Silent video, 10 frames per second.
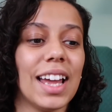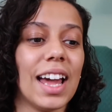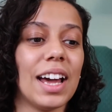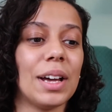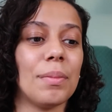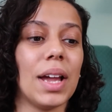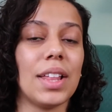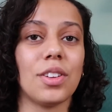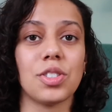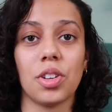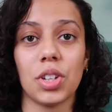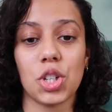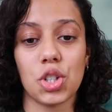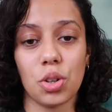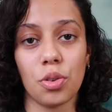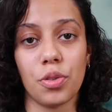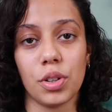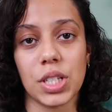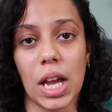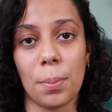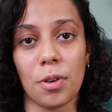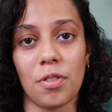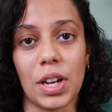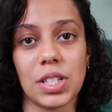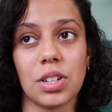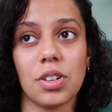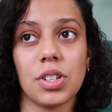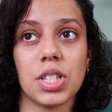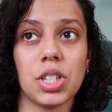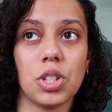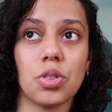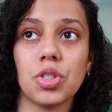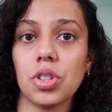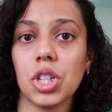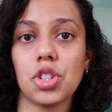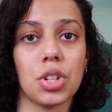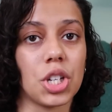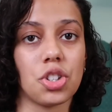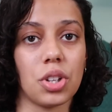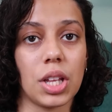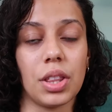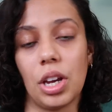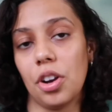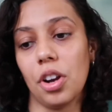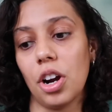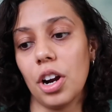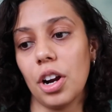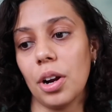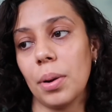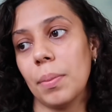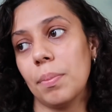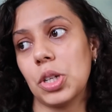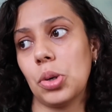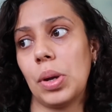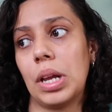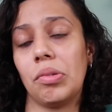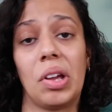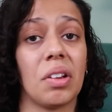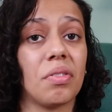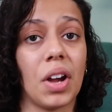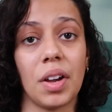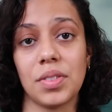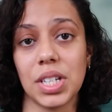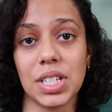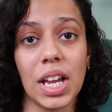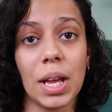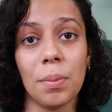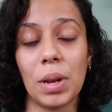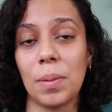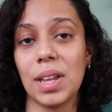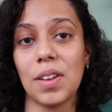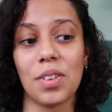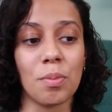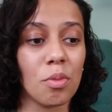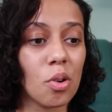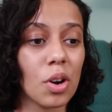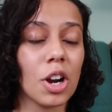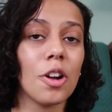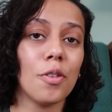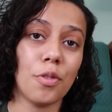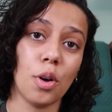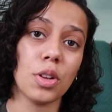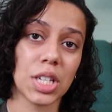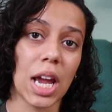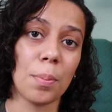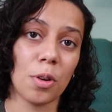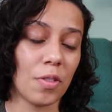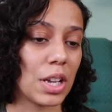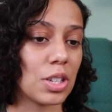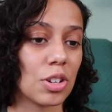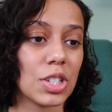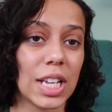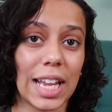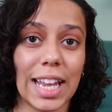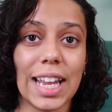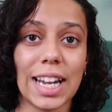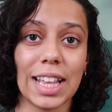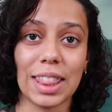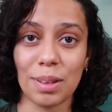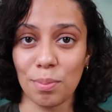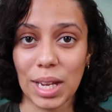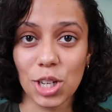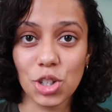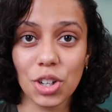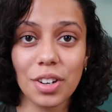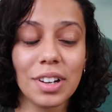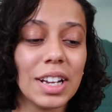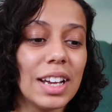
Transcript: And there's only 2 full-time professors. Usually, traditionally, there are between like 5 to 10, maybe even more full-time professors in the major